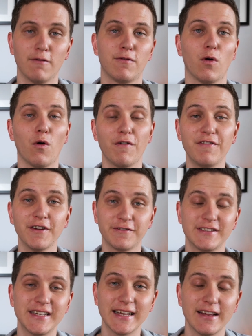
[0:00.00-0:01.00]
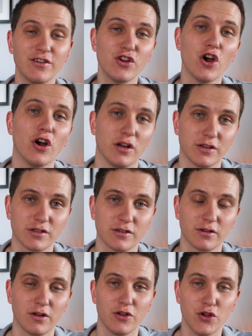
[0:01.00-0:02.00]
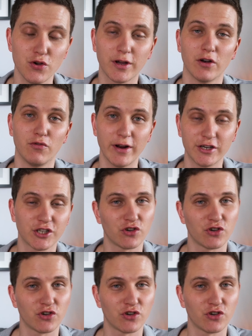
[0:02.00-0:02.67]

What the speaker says: for 15 years, you can reach